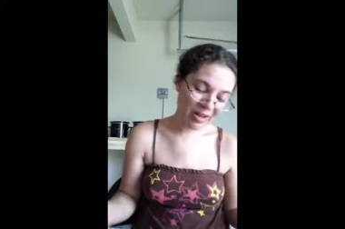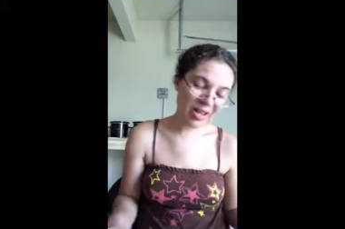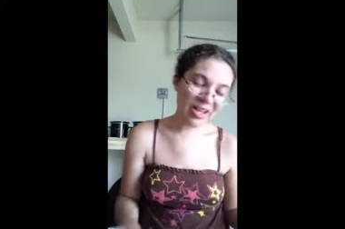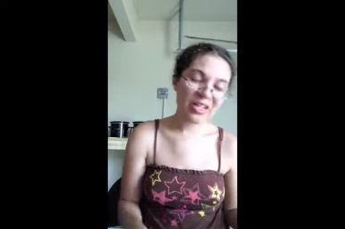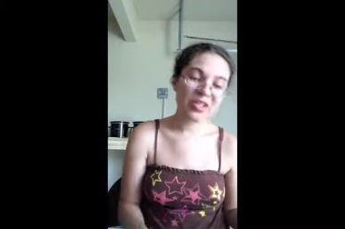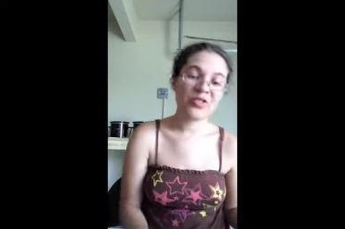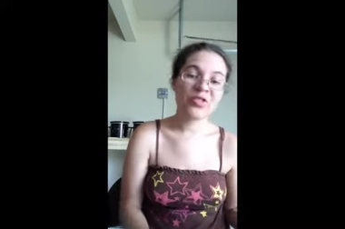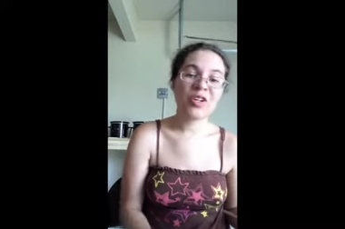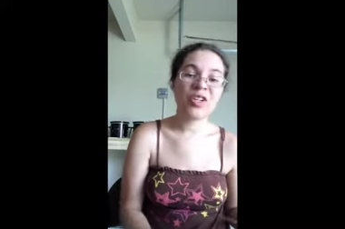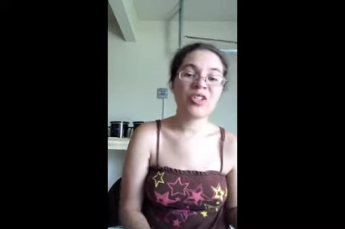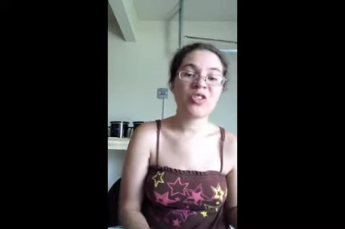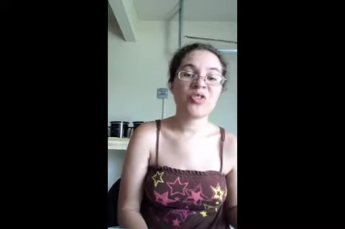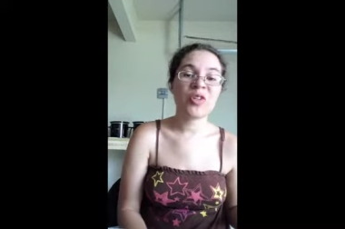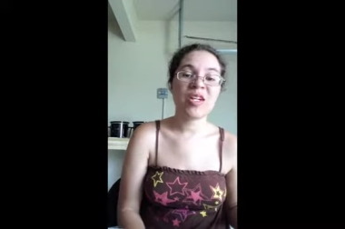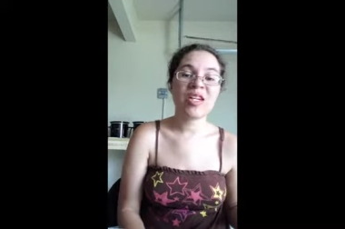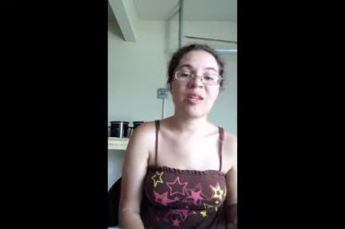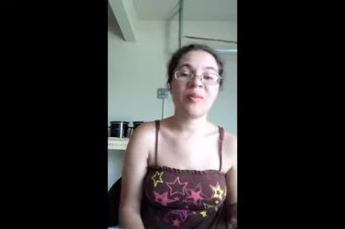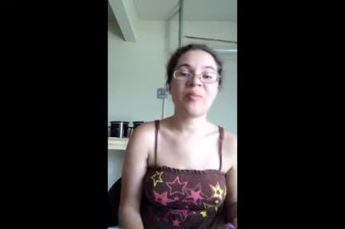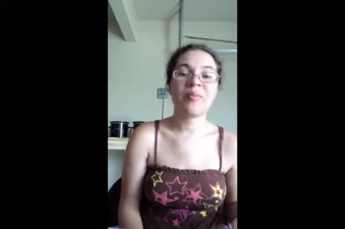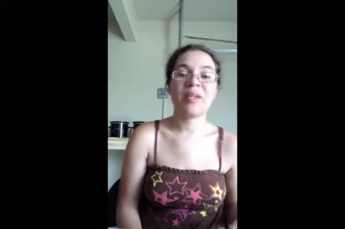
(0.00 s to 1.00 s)
It's
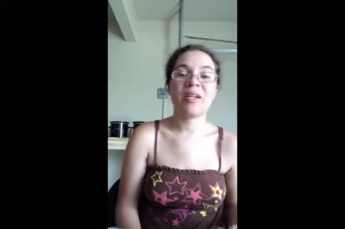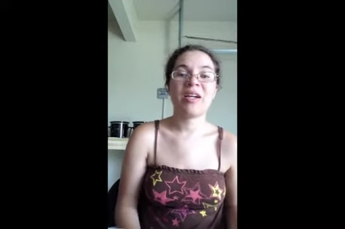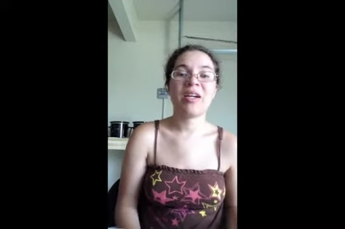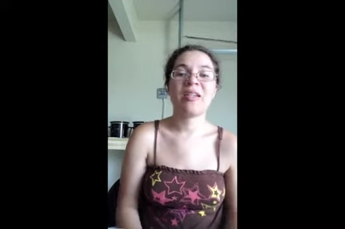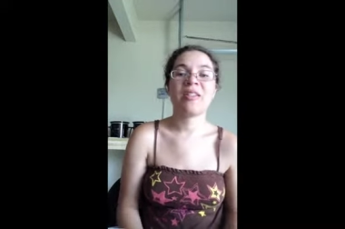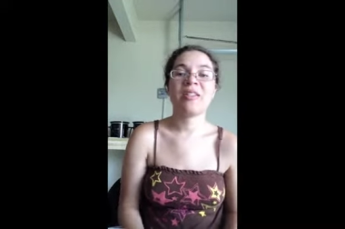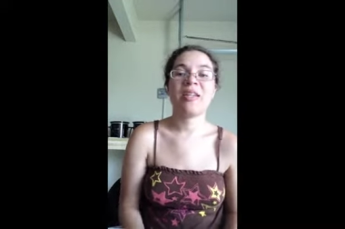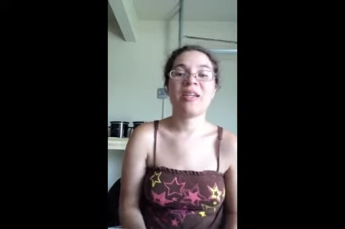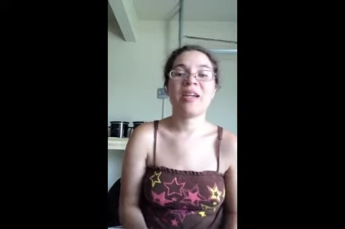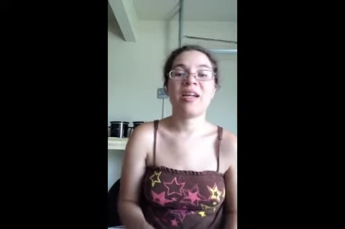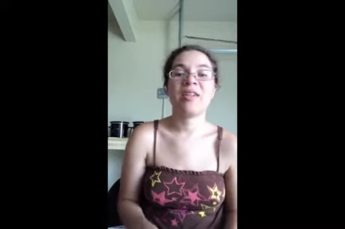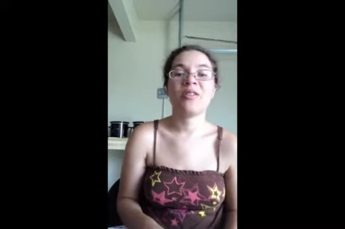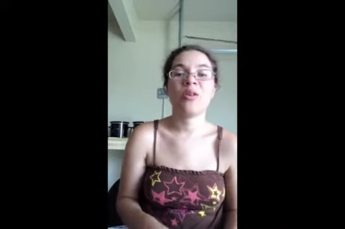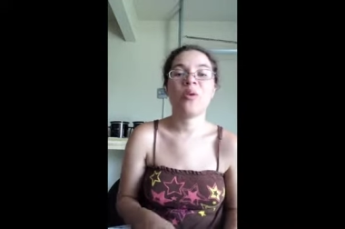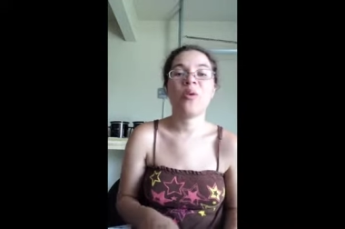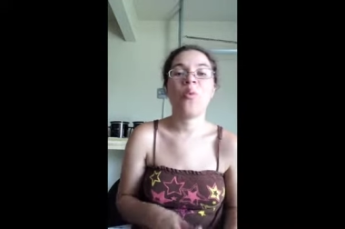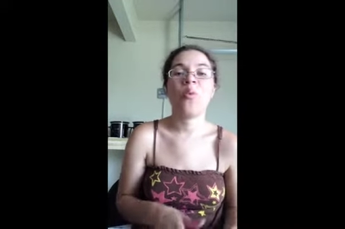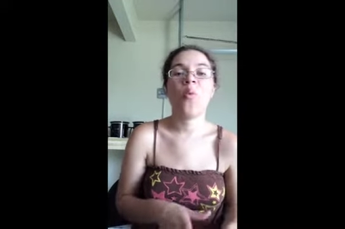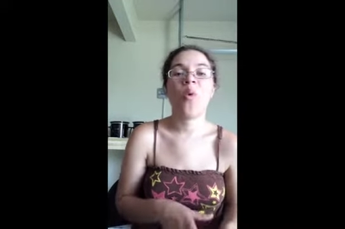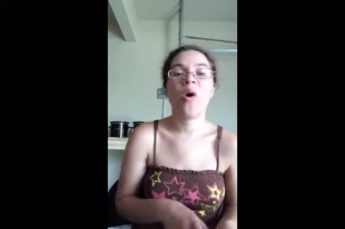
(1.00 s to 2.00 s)
frustrating because like I
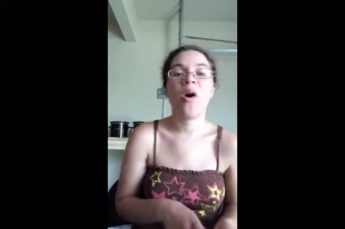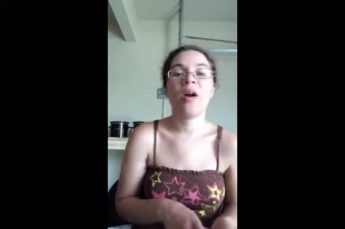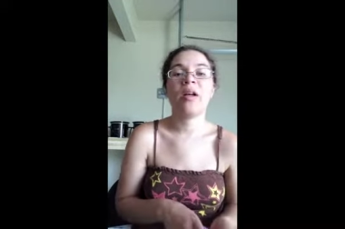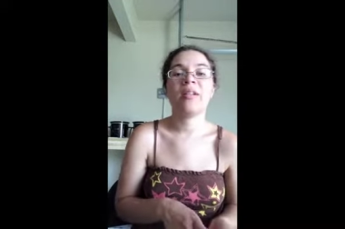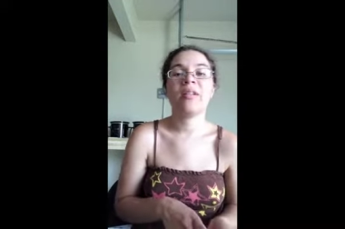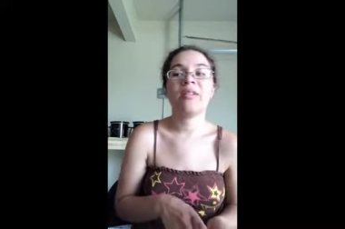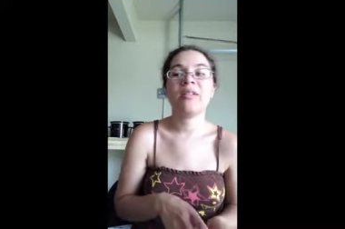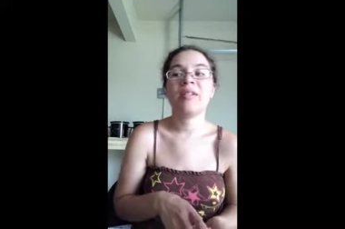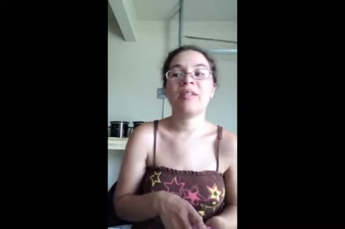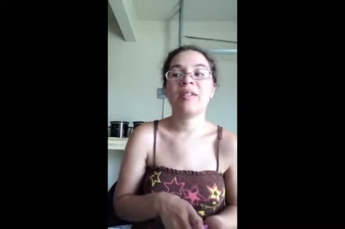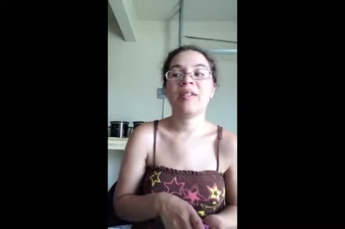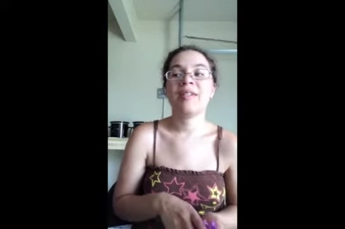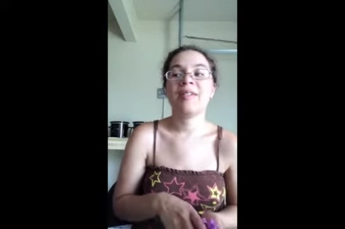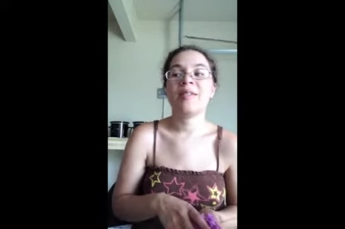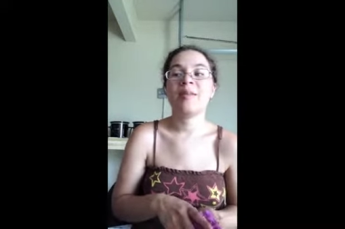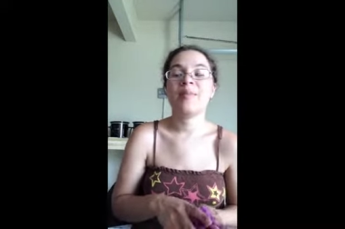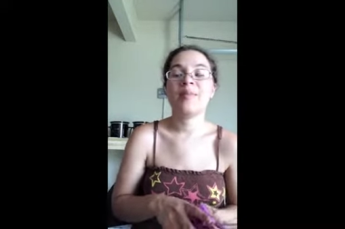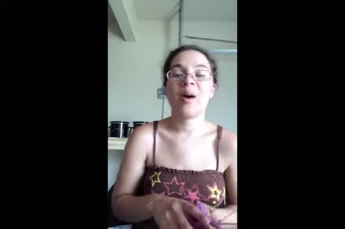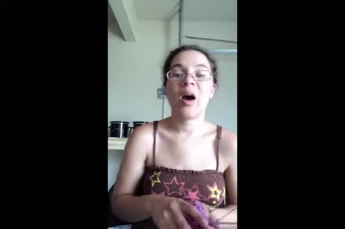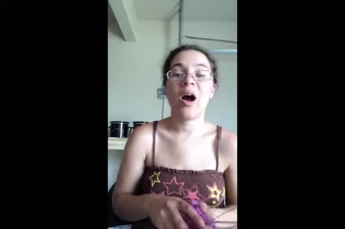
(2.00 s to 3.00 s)
don't want
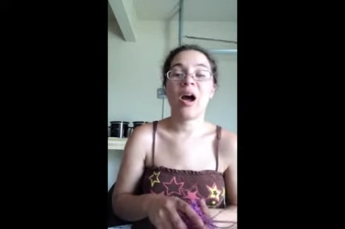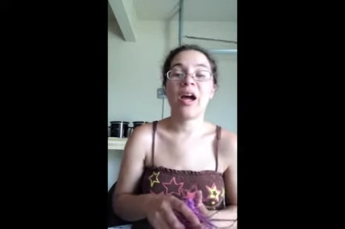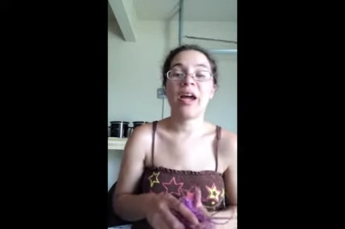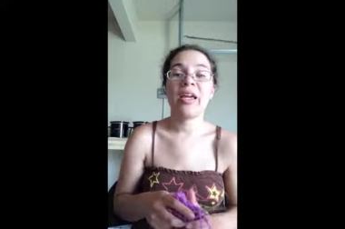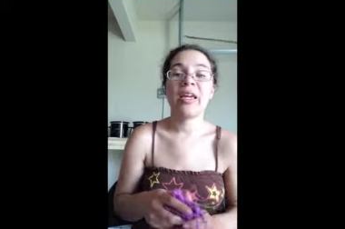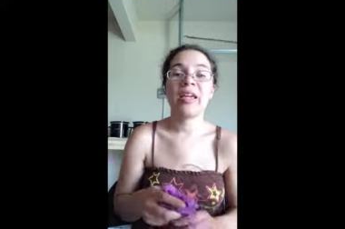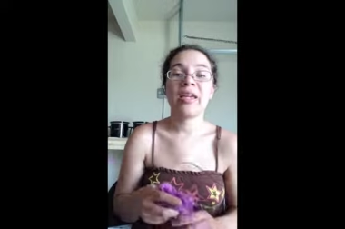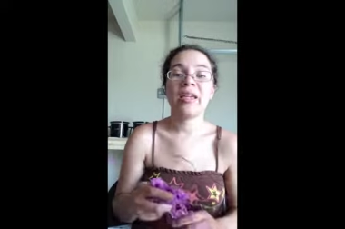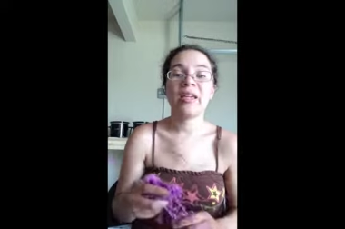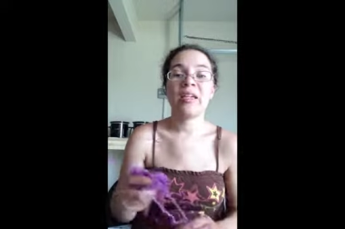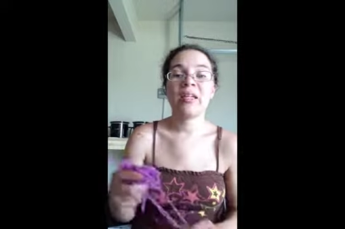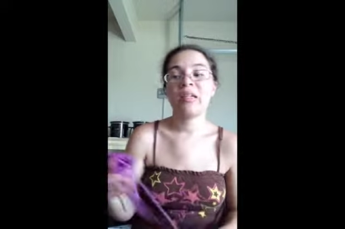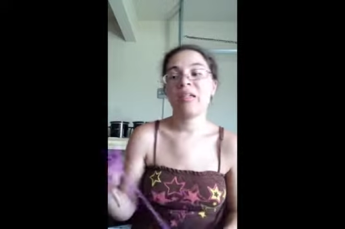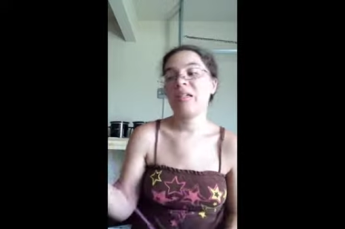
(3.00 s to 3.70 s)
to buy,